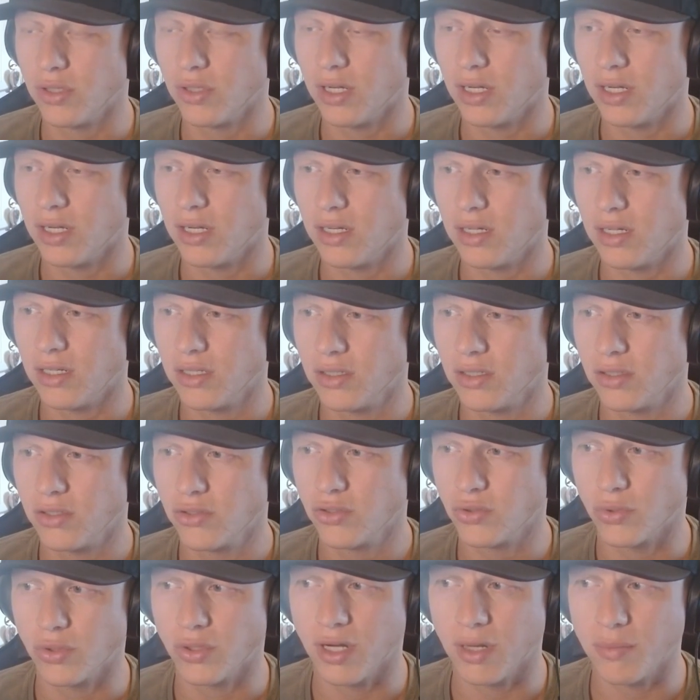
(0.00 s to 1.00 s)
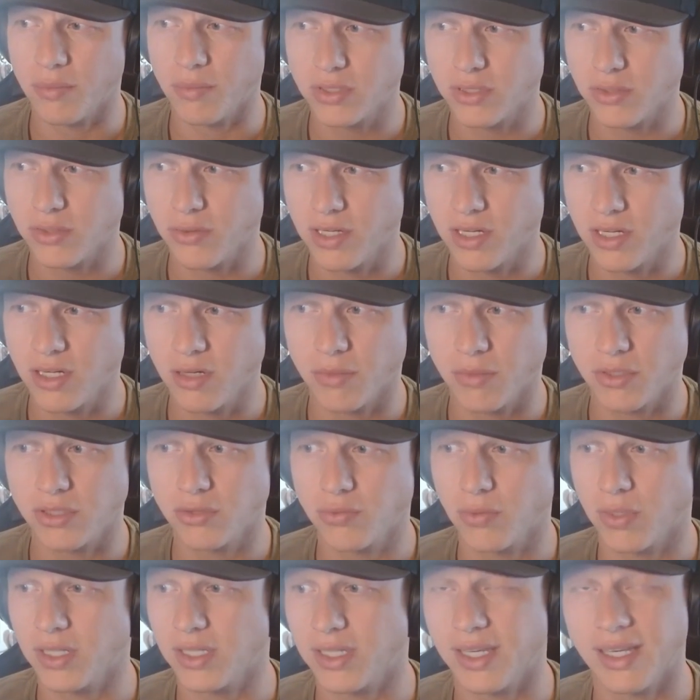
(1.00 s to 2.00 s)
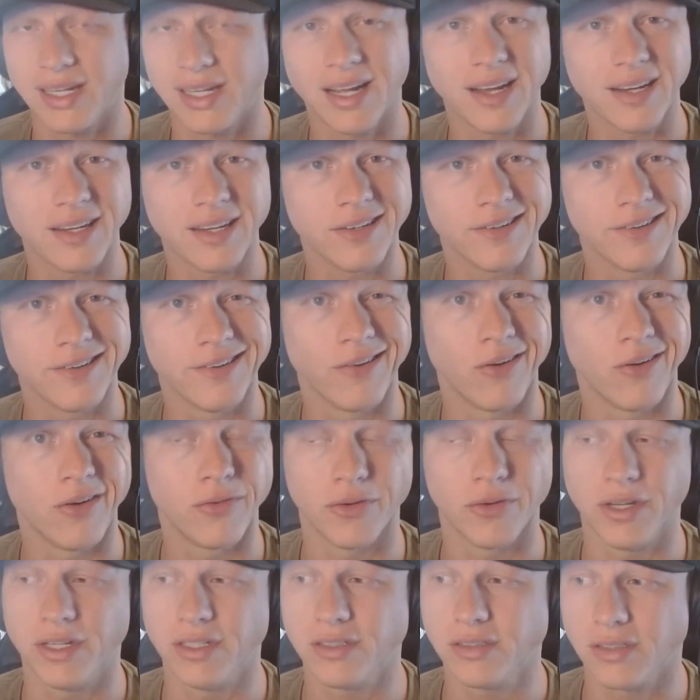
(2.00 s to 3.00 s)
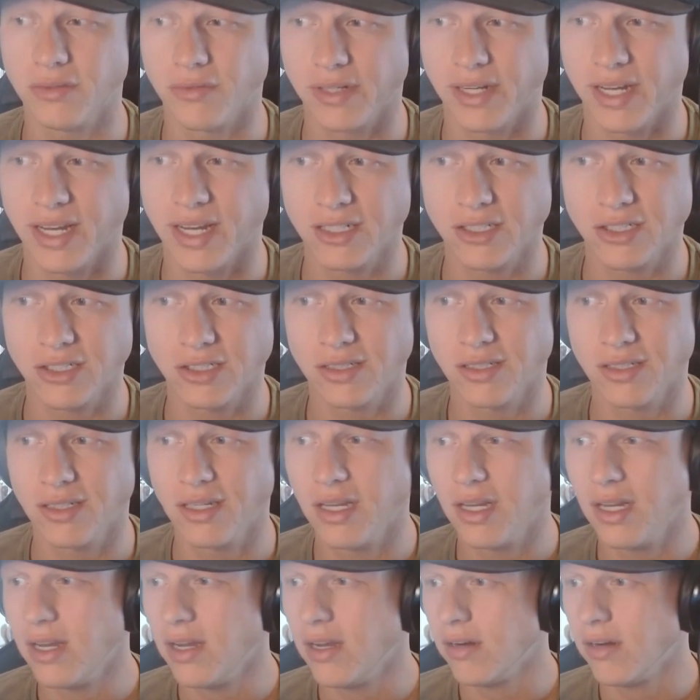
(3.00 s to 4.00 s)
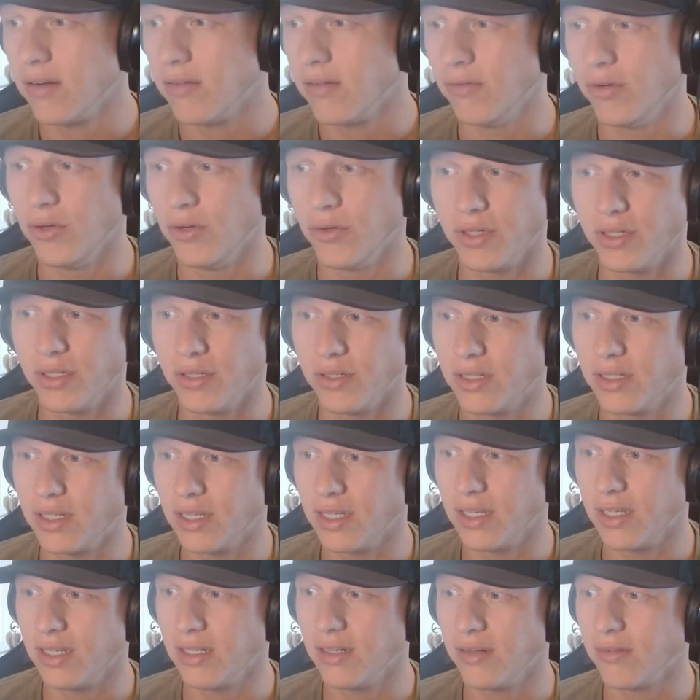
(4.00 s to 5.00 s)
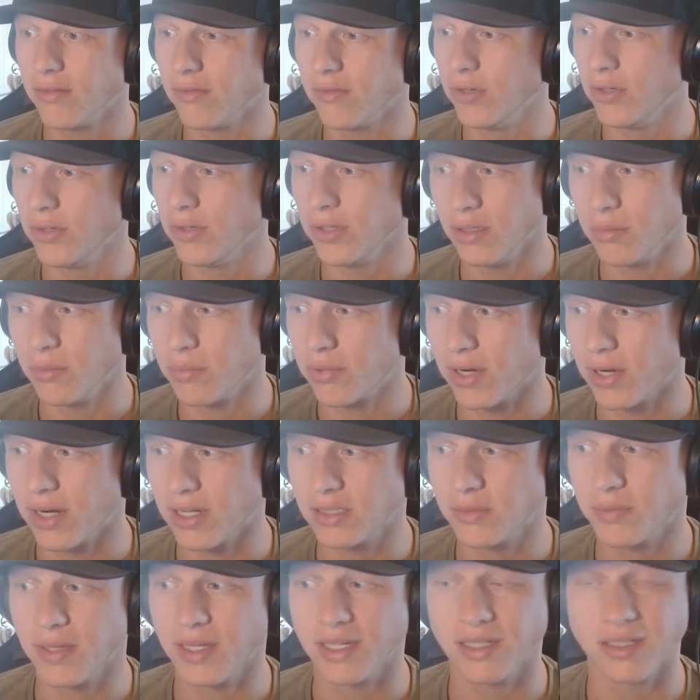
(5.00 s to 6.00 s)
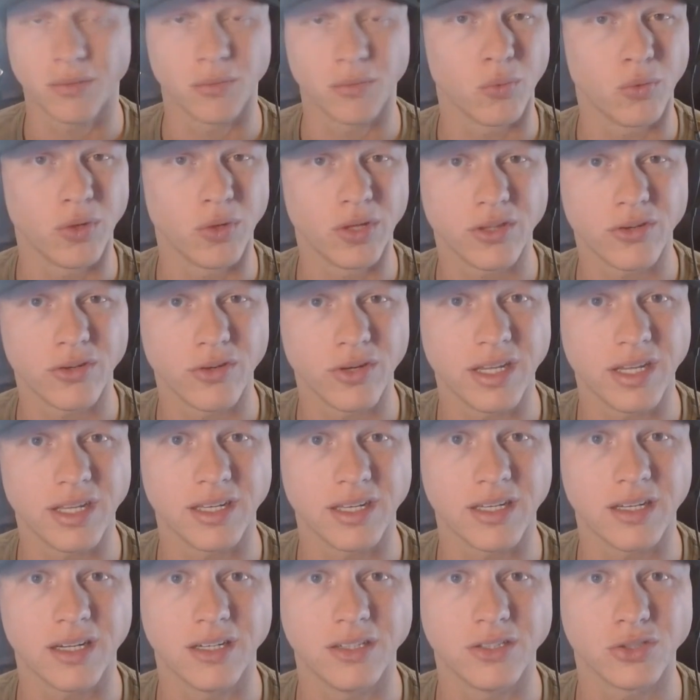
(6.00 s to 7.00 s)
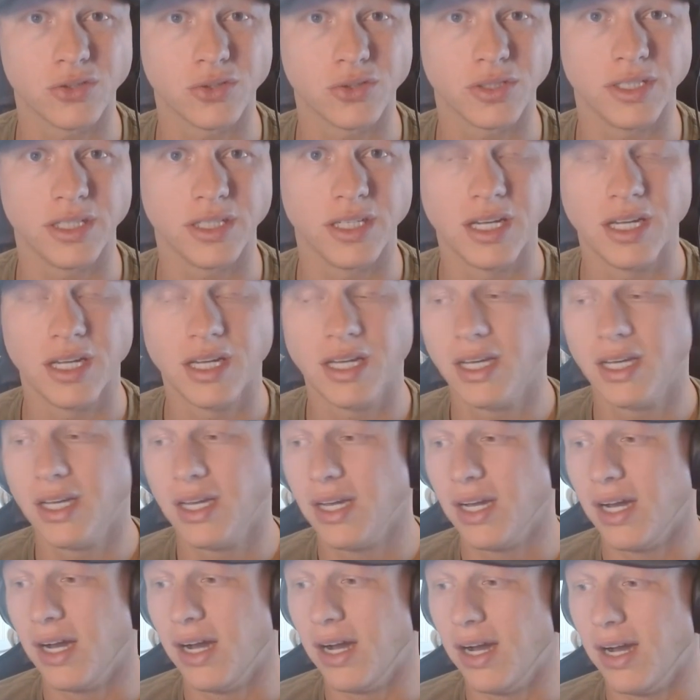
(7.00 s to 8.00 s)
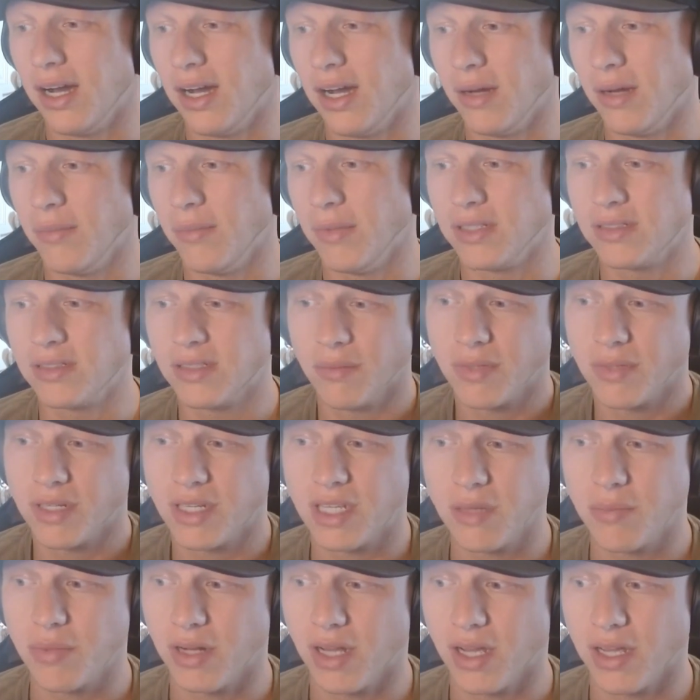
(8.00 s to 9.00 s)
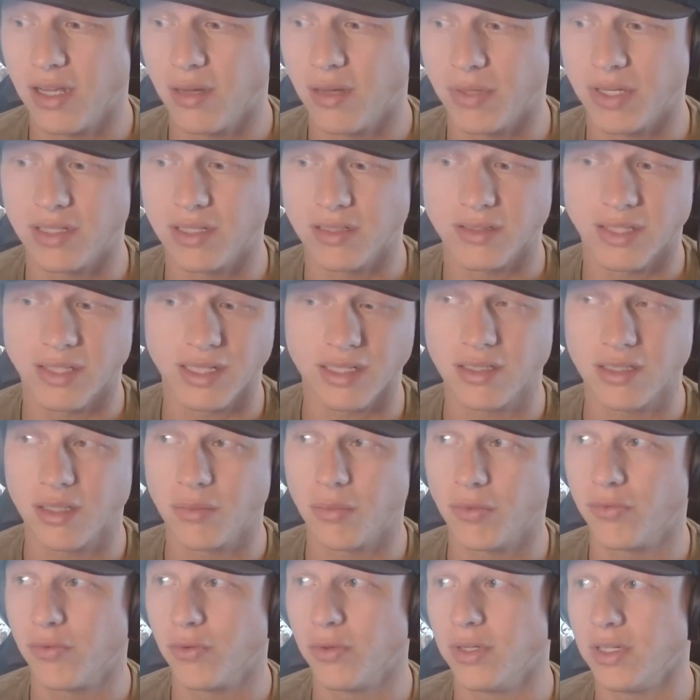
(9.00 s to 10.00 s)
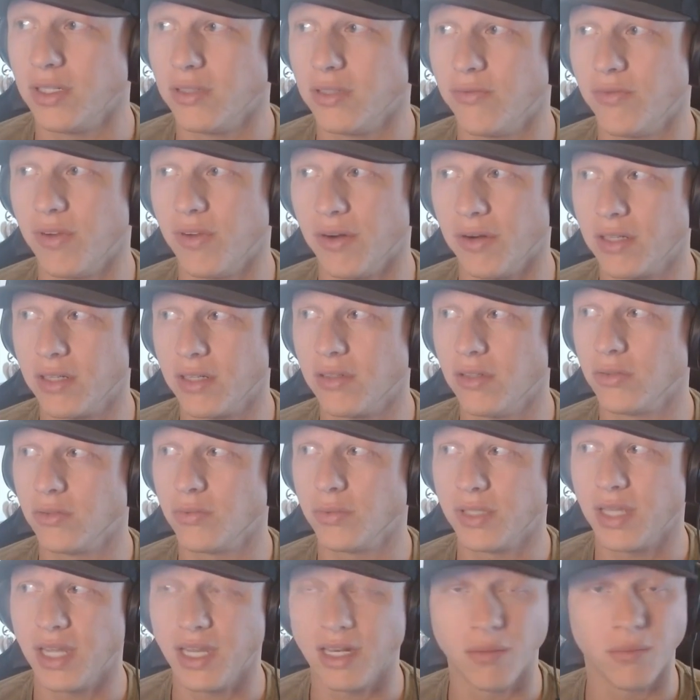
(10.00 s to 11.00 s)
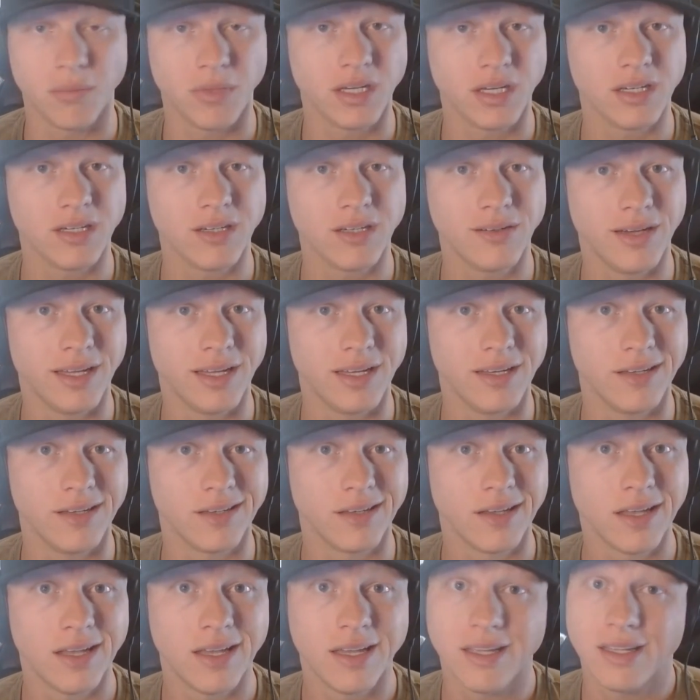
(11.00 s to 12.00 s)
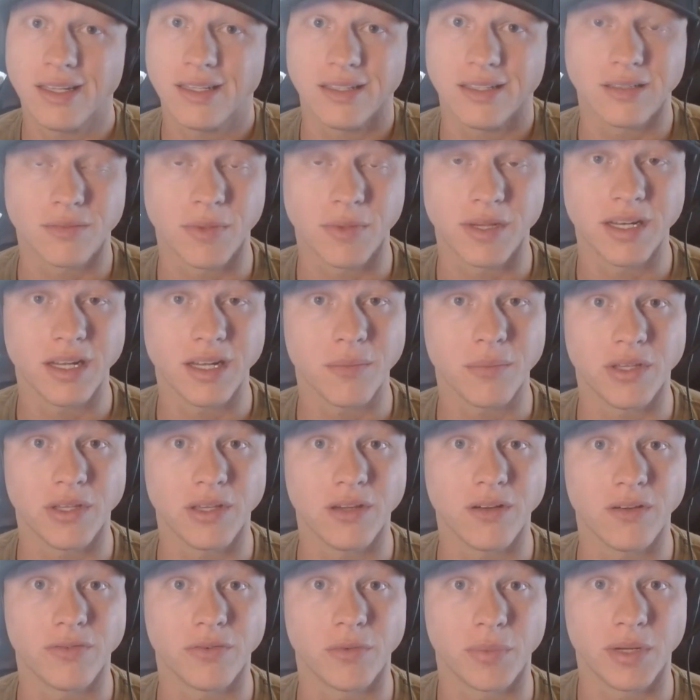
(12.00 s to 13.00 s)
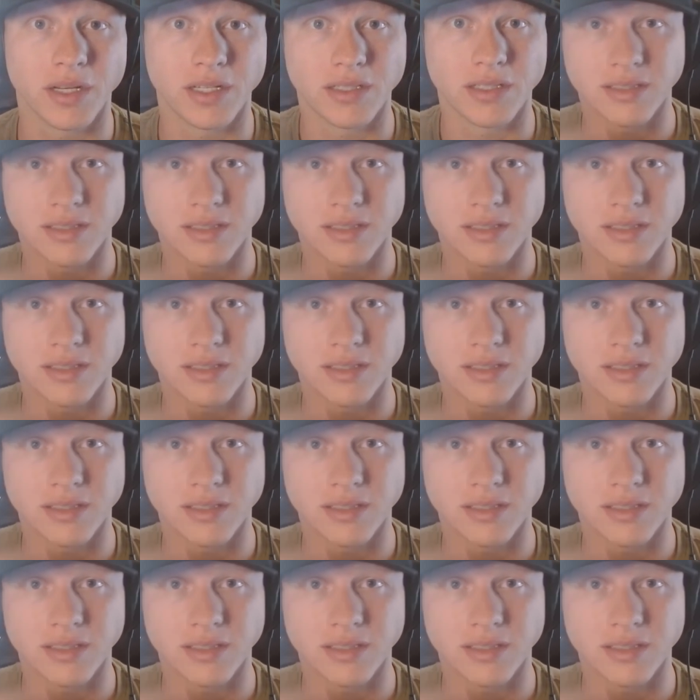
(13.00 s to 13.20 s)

uh, shorter episode here, but just wanted to get on here and offer an instant reaction. Really good kid, really good prospect, number 138 in the country, um, and something to keep an eye on because, like I said before, he's very close with Kayden Mingo, and this might not be all for Penn